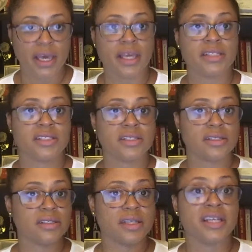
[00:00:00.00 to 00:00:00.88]

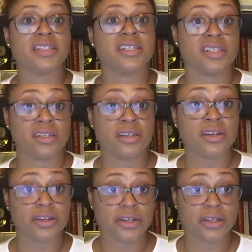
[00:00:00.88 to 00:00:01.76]
it doesn't
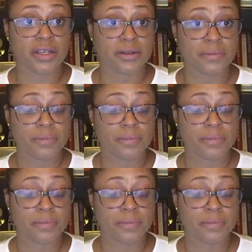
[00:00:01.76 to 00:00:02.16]
look good.